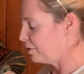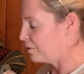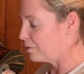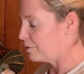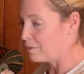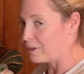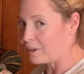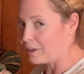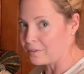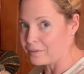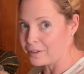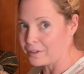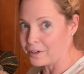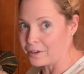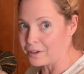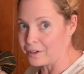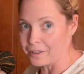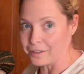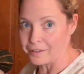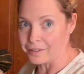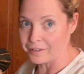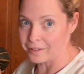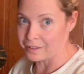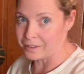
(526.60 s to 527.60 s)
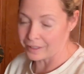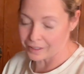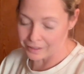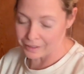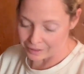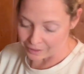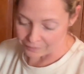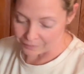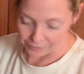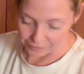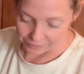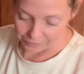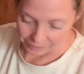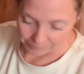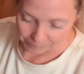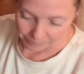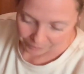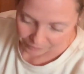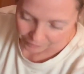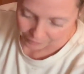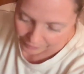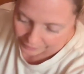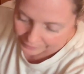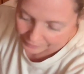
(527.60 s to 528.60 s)
velvet hearts that I'd never seen
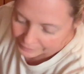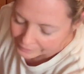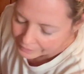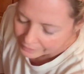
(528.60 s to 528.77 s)
before,